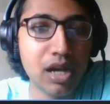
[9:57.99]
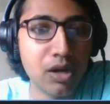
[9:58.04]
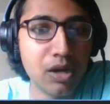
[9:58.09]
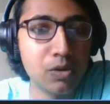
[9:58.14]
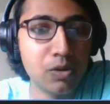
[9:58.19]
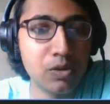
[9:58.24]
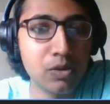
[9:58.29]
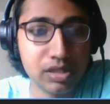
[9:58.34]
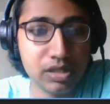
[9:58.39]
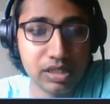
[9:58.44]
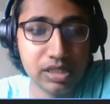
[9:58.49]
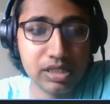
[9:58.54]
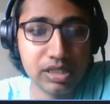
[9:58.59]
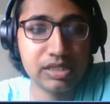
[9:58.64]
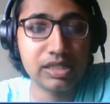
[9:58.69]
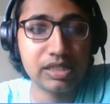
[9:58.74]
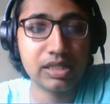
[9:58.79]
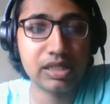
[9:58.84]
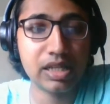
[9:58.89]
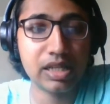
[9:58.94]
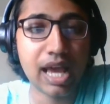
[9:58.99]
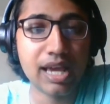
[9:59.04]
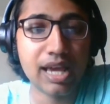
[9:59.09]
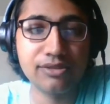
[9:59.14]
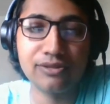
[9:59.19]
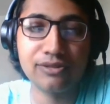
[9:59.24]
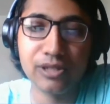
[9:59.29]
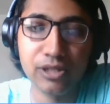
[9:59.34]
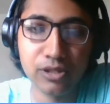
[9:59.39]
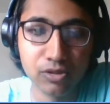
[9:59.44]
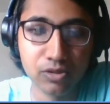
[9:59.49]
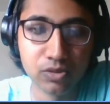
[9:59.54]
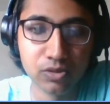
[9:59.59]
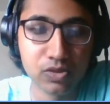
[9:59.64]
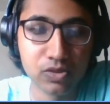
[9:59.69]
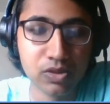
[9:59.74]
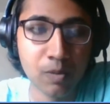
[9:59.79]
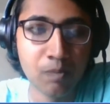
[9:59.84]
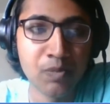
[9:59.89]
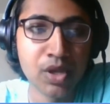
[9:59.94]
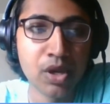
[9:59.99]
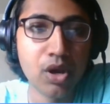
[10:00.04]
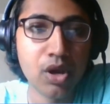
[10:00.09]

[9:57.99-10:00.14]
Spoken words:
how is it actually used?